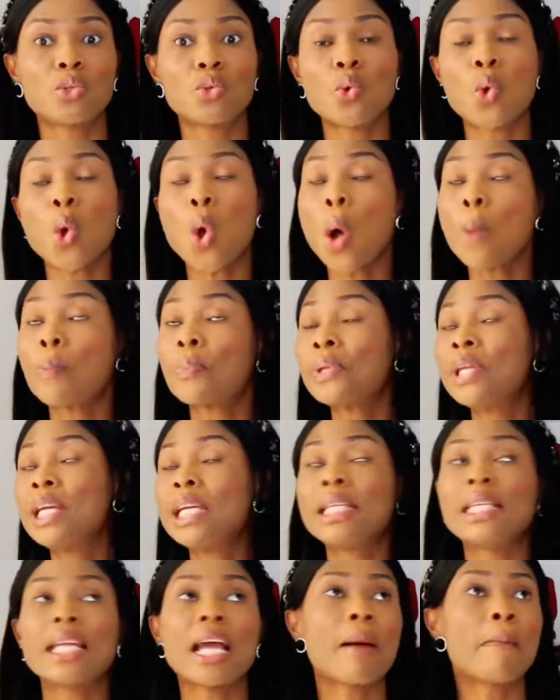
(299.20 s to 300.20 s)
do
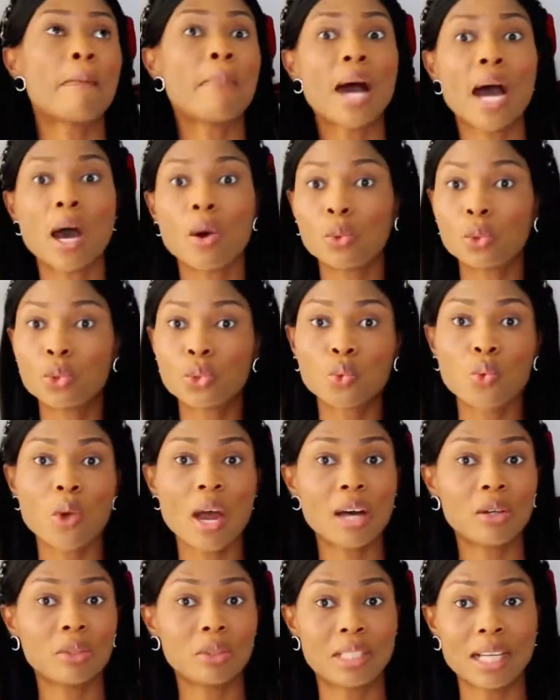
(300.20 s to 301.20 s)
opening their mouth
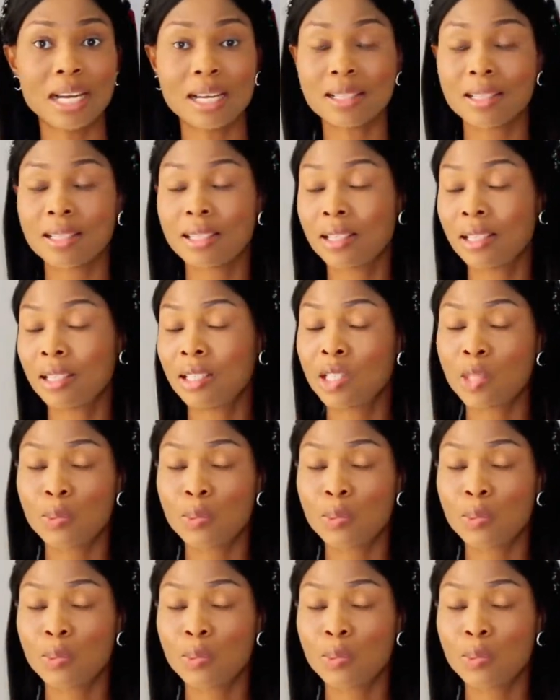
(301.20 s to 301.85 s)
while dancing,